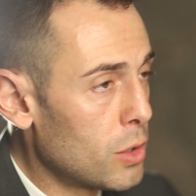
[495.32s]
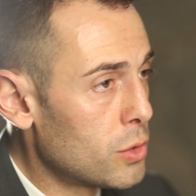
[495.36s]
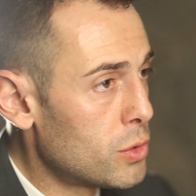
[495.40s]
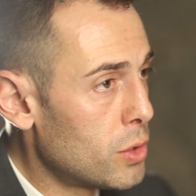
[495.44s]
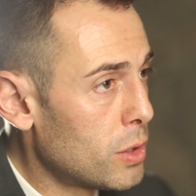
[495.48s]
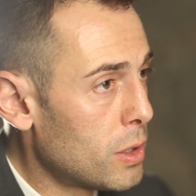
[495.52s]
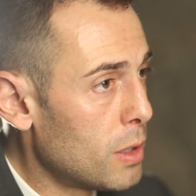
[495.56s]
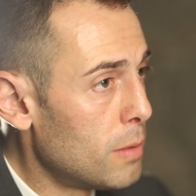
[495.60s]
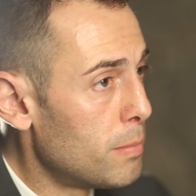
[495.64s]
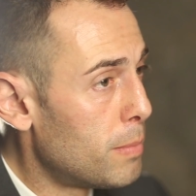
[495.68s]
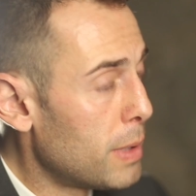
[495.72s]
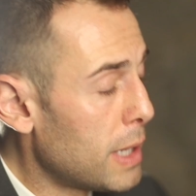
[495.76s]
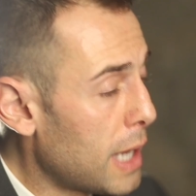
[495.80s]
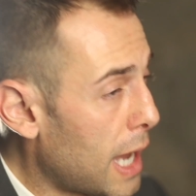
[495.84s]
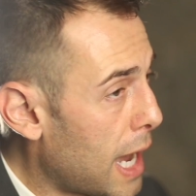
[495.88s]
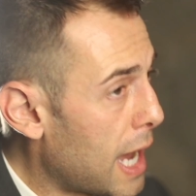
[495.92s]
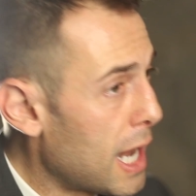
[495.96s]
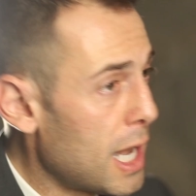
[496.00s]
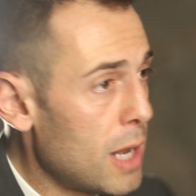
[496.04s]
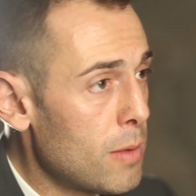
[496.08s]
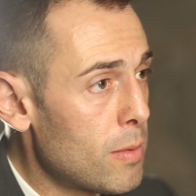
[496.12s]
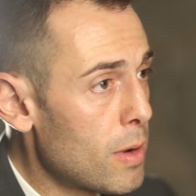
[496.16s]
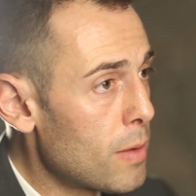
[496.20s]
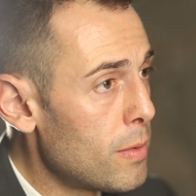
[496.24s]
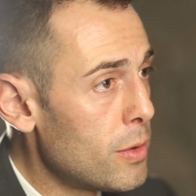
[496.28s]
because you can be
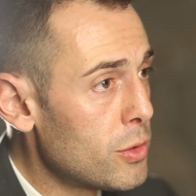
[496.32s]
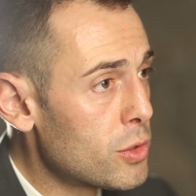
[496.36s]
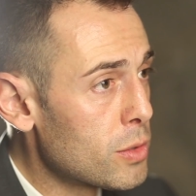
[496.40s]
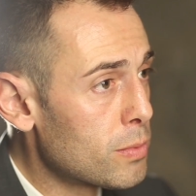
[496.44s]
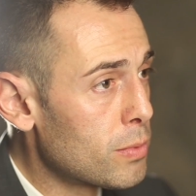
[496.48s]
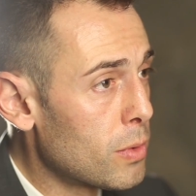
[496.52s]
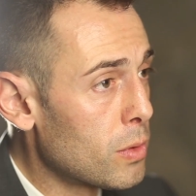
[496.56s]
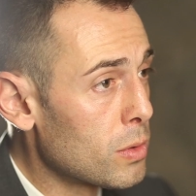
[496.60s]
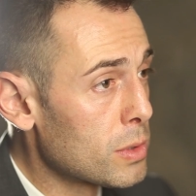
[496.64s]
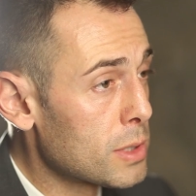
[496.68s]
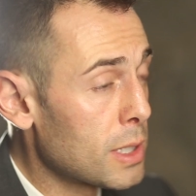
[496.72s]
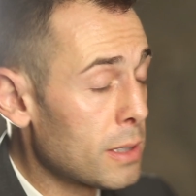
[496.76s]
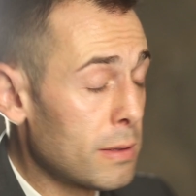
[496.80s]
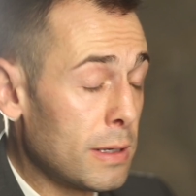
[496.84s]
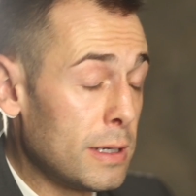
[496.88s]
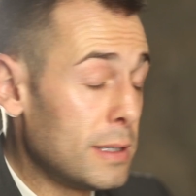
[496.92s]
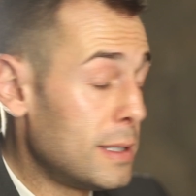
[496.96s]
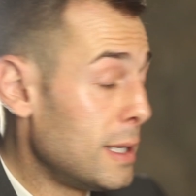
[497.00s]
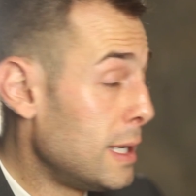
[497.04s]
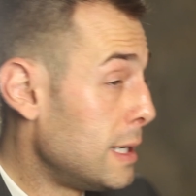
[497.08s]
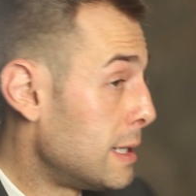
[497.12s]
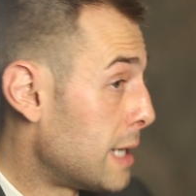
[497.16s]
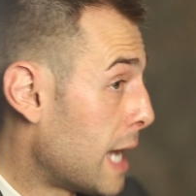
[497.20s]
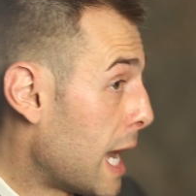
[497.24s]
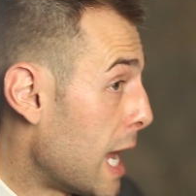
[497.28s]
anywhere in Gibraltar,
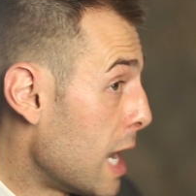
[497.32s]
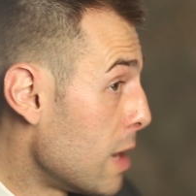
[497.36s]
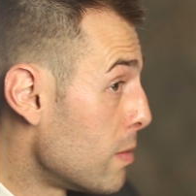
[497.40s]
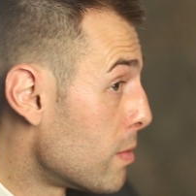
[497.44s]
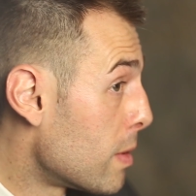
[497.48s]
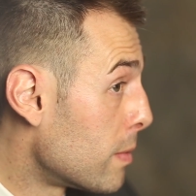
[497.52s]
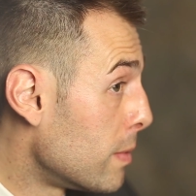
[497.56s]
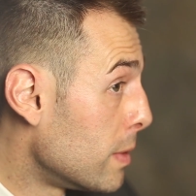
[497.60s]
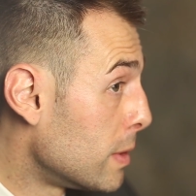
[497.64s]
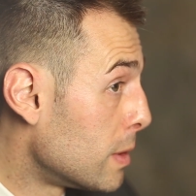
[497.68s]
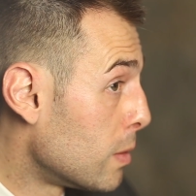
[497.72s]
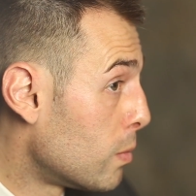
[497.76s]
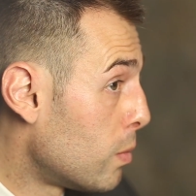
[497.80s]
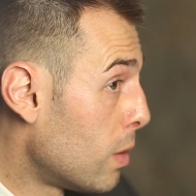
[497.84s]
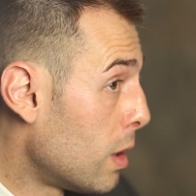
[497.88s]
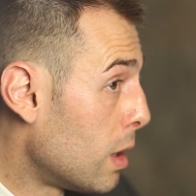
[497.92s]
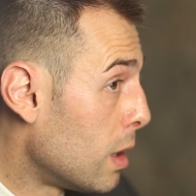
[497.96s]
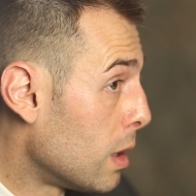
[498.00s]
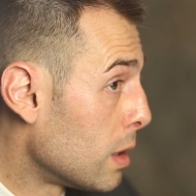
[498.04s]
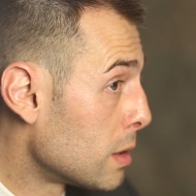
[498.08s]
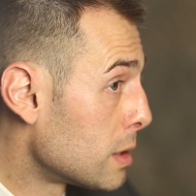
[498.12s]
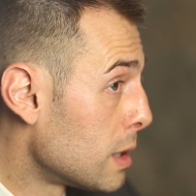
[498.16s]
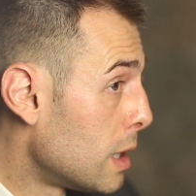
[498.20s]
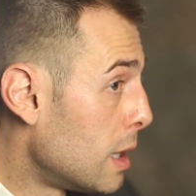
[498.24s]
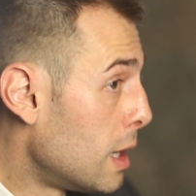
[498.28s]
indeed anywhere in the
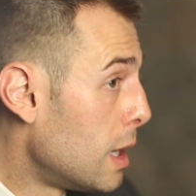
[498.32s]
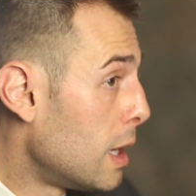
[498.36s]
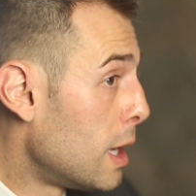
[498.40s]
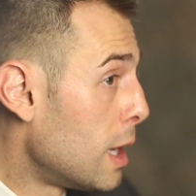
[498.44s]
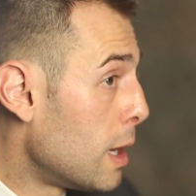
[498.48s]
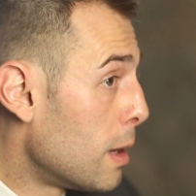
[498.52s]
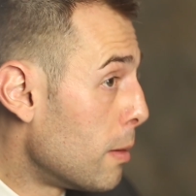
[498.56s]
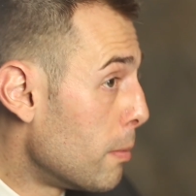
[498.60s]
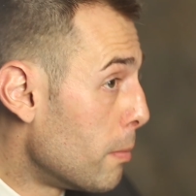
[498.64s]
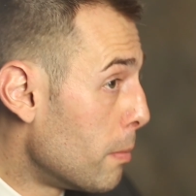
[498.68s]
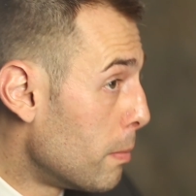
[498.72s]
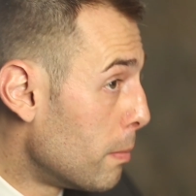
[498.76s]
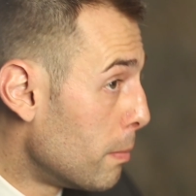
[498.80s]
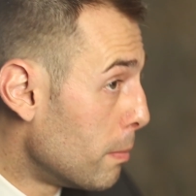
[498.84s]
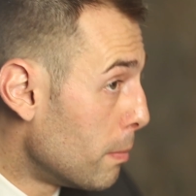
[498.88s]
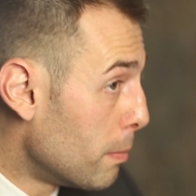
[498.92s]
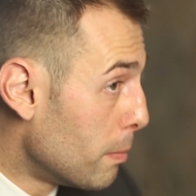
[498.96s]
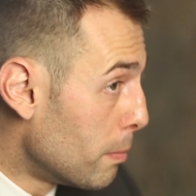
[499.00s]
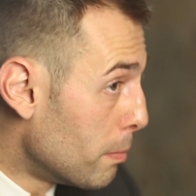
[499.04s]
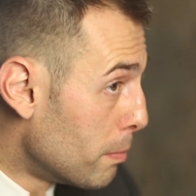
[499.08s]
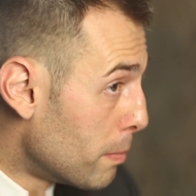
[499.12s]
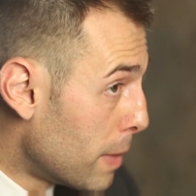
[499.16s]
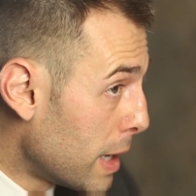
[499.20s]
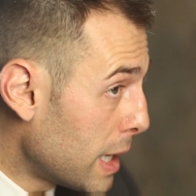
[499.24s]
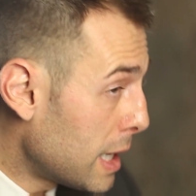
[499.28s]
world,
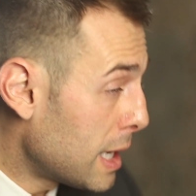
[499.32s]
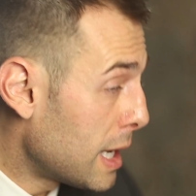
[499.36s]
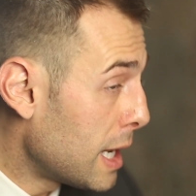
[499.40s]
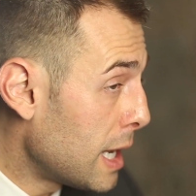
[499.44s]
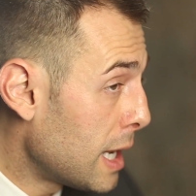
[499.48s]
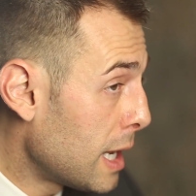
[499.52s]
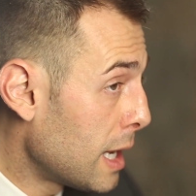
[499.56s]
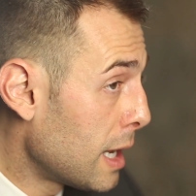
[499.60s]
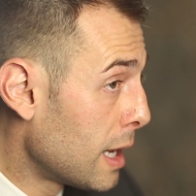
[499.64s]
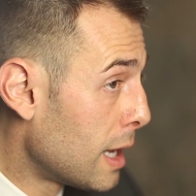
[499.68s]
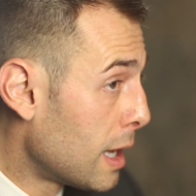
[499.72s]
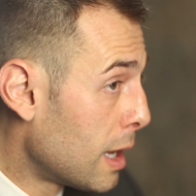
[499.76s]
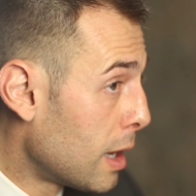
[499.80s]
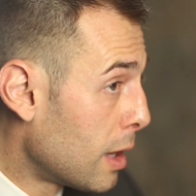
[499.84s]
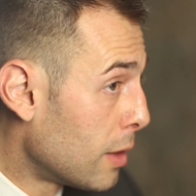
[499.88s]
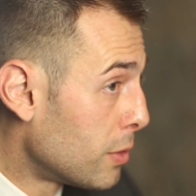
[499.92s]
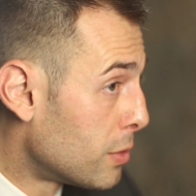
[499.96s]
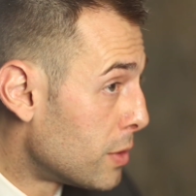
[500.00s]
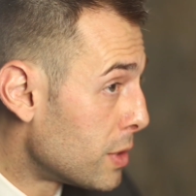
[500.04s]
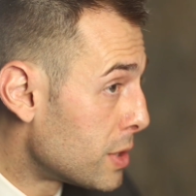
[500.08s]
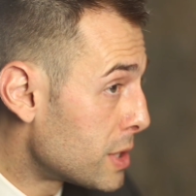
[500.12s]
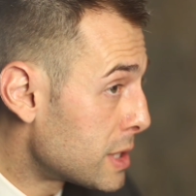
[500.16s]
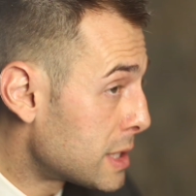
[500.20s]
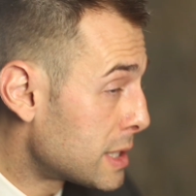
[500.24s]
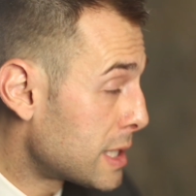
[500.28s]
taking
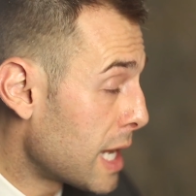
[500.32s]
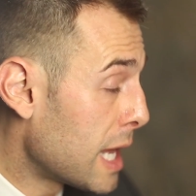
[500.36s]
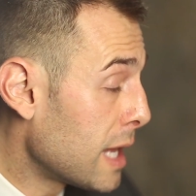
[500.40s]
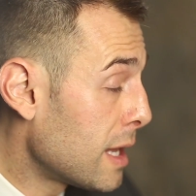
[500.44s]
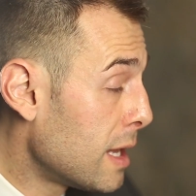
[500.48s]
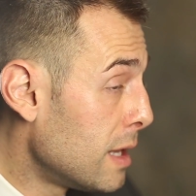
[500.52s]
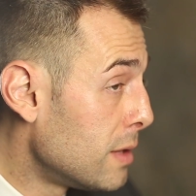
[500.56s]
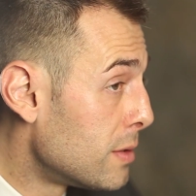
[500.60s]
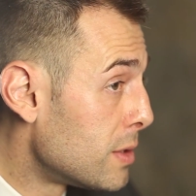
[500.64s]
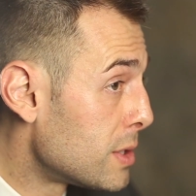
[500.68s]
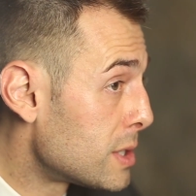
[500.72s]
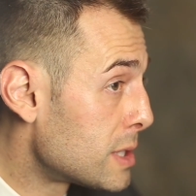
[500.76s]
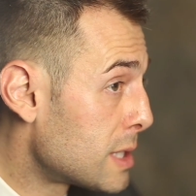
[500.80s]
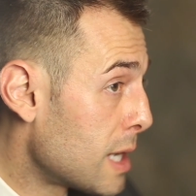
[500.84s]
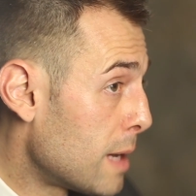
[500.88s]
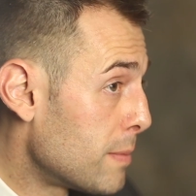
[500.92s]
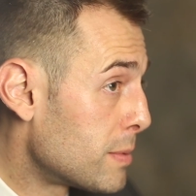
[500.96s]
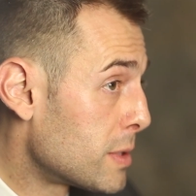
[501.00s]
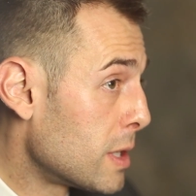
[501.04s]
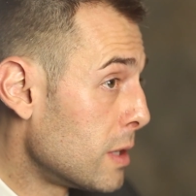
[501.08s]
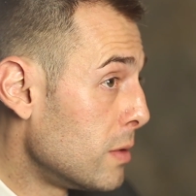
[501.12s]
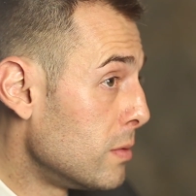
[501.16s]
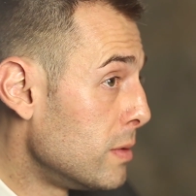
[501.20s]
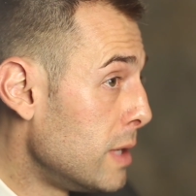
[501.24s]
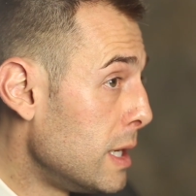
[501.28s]
the
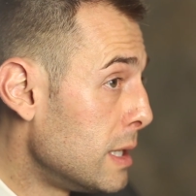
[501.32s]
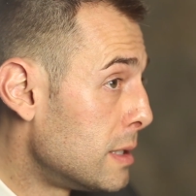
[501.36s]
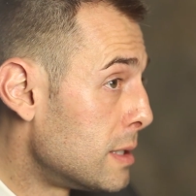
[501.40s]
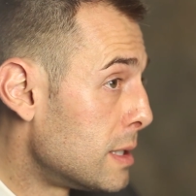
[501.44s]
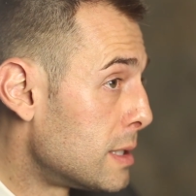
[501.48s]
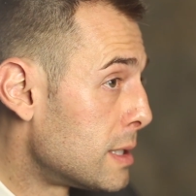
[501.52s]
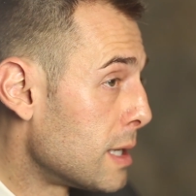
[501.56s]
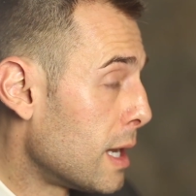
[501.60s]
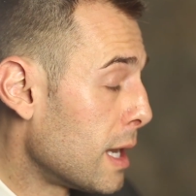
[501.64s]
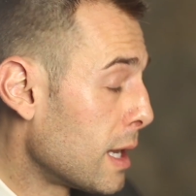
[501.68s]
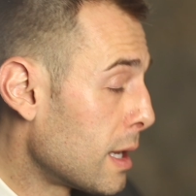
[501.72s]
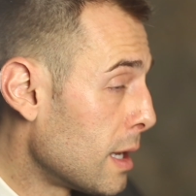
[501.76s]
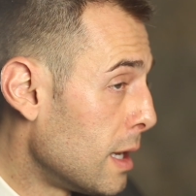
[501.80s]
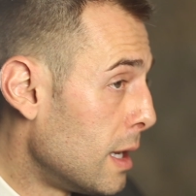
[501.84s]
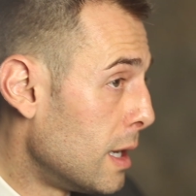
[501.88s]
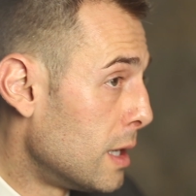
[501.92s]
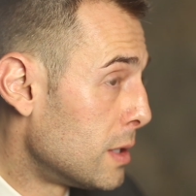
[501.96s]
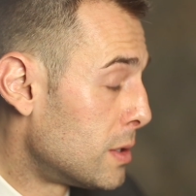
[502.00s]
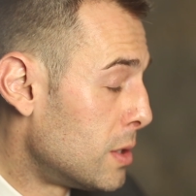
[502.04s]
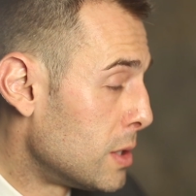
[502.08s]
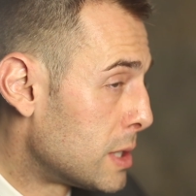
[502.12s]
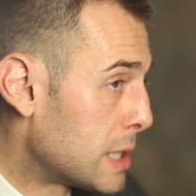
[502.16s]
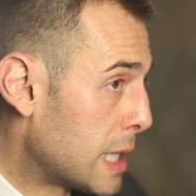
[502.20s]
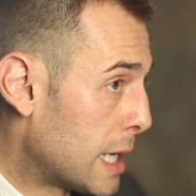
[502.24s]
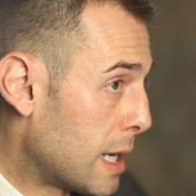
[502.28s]
steps that you need to take
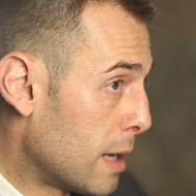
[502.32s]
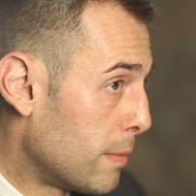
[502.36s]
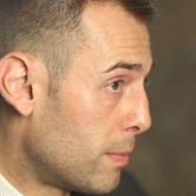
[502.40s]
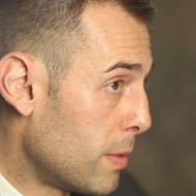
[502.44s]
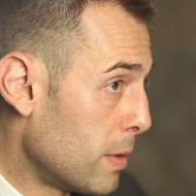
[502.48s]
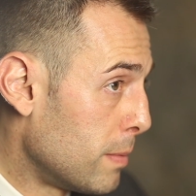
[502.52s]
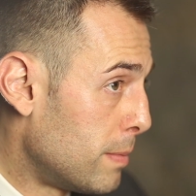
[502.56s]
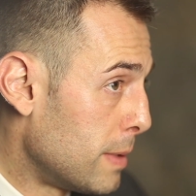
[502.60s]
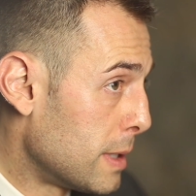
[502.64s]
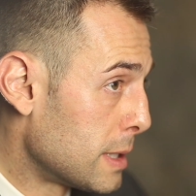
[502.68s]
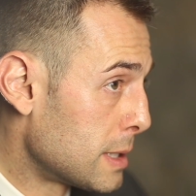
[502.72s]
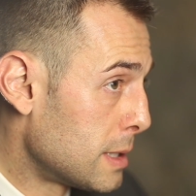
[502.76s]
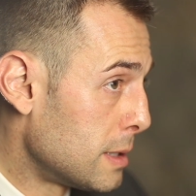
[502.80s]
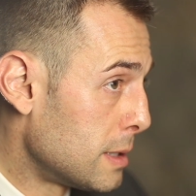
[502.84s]
to set up your